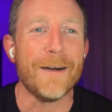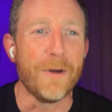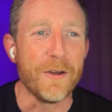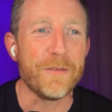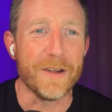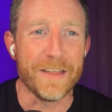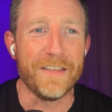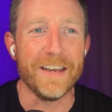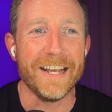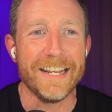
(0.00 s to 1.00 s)
both
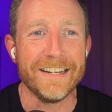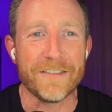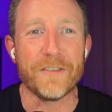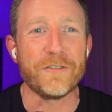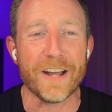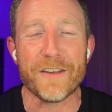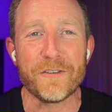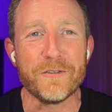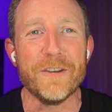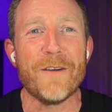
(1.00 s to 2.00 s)
with the decentralized
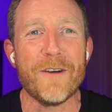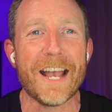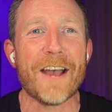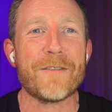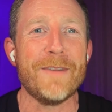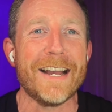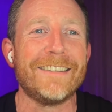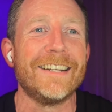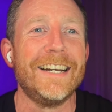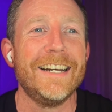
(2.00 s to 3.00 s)
social network
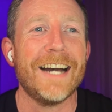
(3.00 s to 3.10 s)
aspect,